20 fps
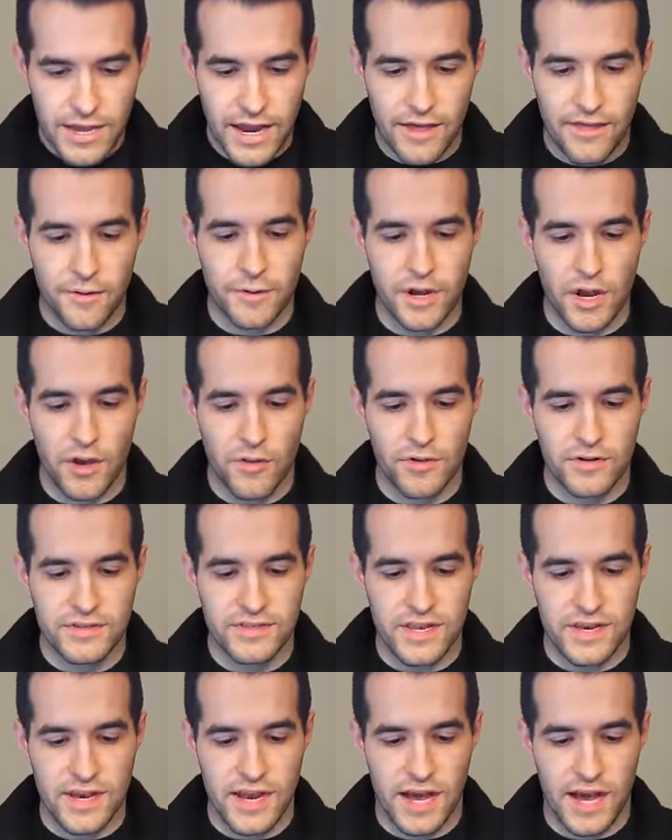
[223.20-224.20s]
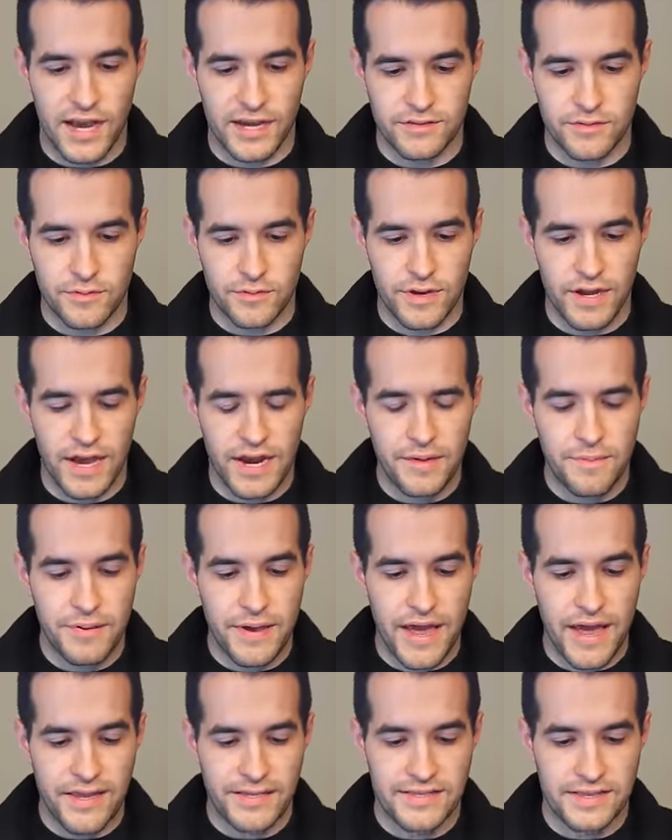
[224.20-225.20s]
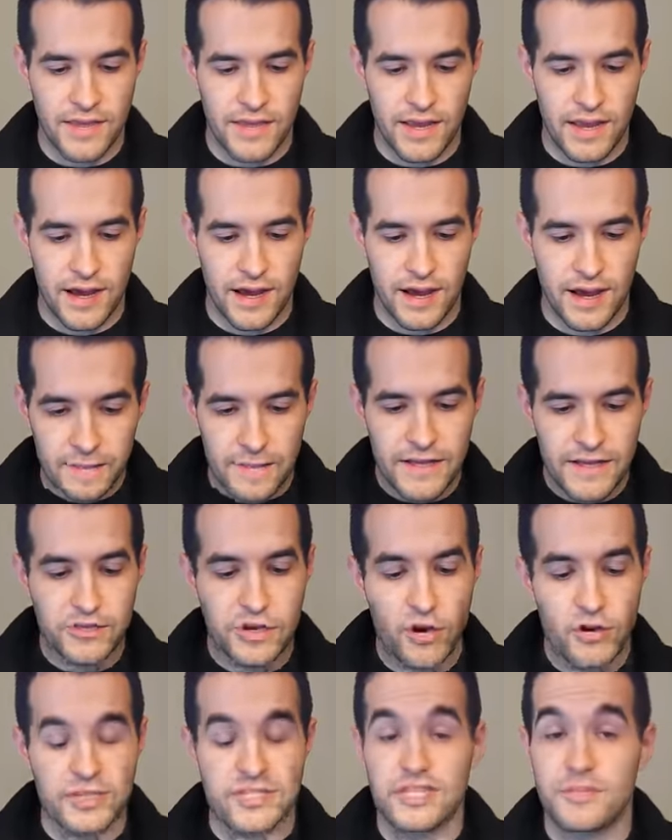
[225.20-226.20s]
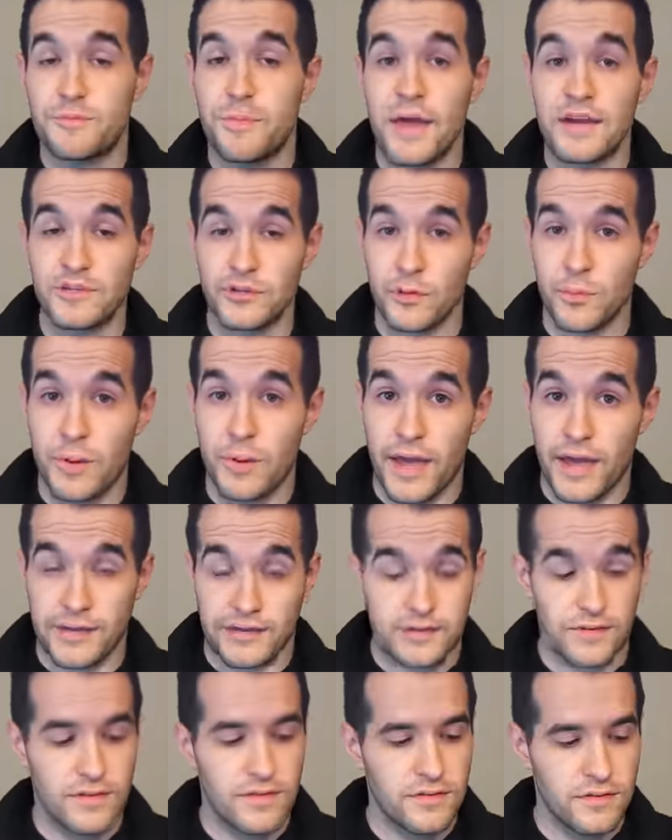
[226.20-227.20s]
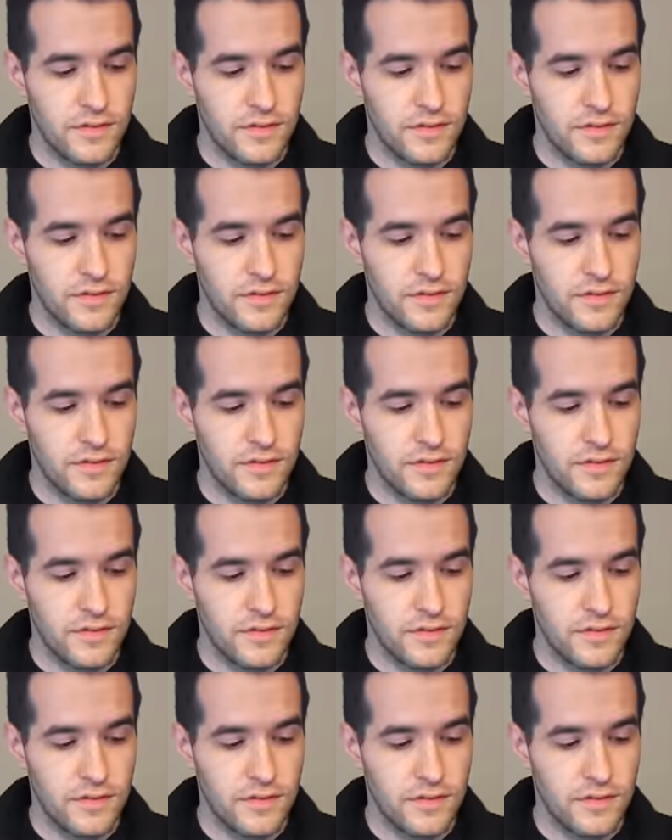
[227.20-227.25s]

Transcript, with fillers: Yeah, there we go. There's the nine. So nine packs in there. It's called a special pack. So that's,